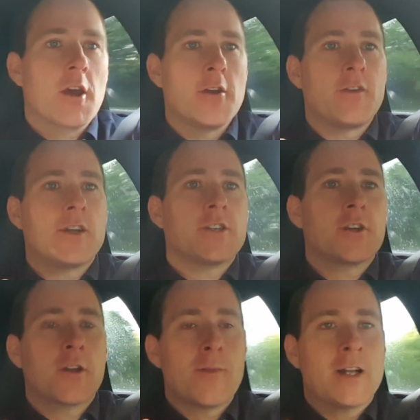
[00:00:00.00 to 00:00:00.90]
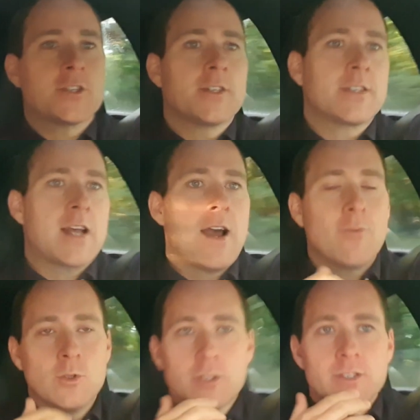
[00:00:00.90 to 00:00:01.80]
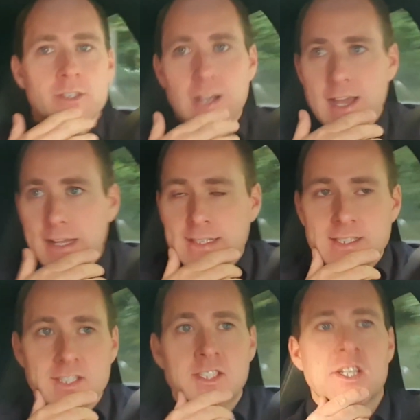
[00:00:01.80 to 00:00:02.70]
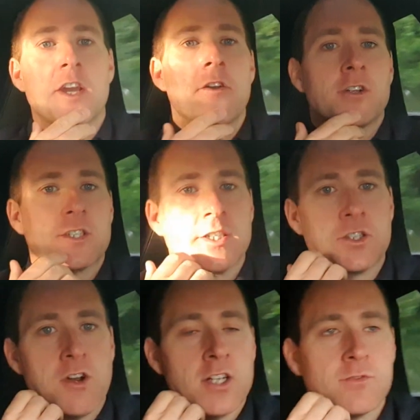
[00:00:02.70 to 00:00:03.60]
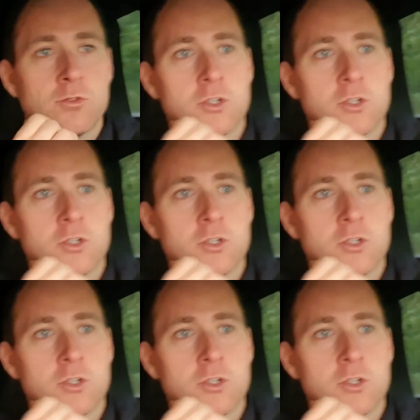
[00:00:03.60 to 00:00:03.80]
COVID, as you can imagine, that was a seriously stressful